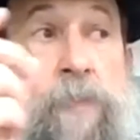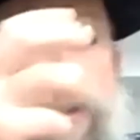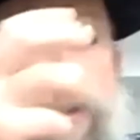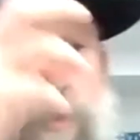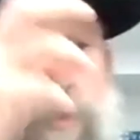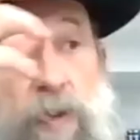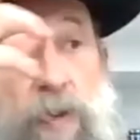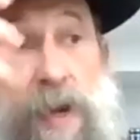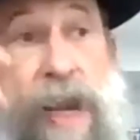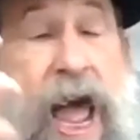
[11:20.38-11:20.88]

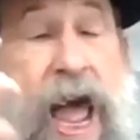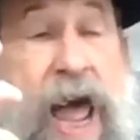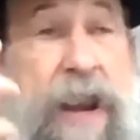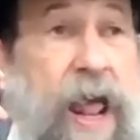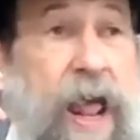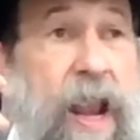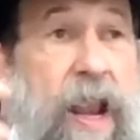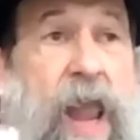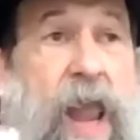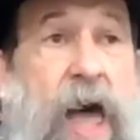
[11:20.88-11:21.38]
you're
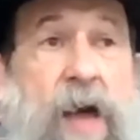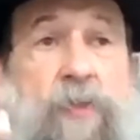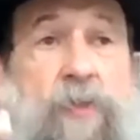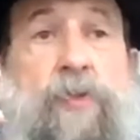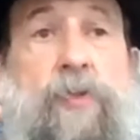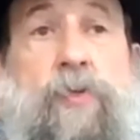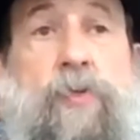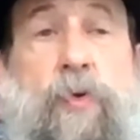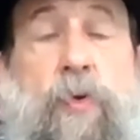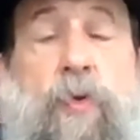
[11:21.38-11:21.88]
not
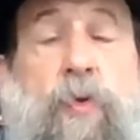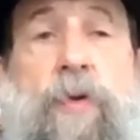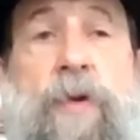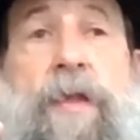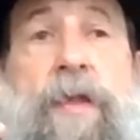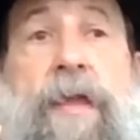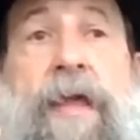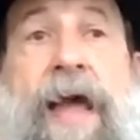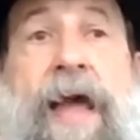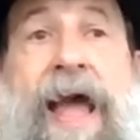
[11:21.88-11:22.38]
allowed to
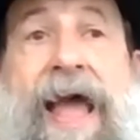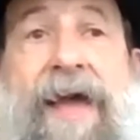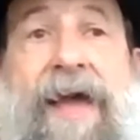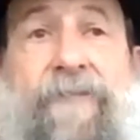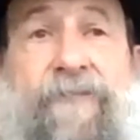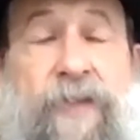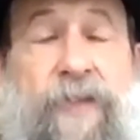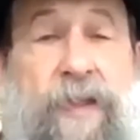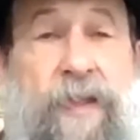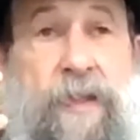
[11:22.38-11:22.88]

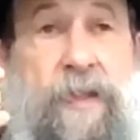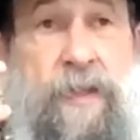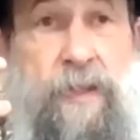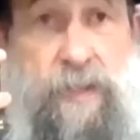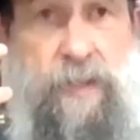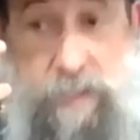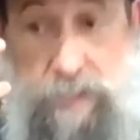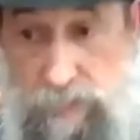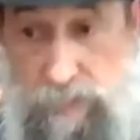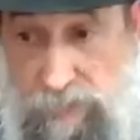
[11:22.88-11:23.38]
have
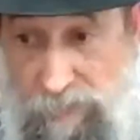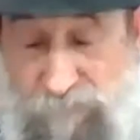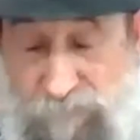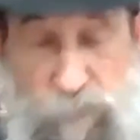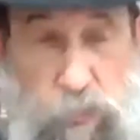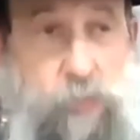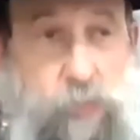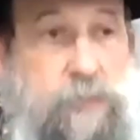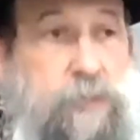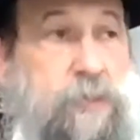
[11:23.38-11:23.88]
the
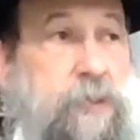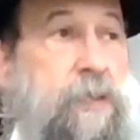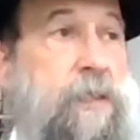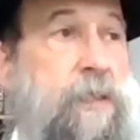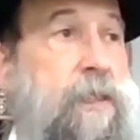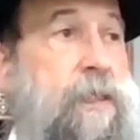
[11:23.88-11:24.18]
fruit.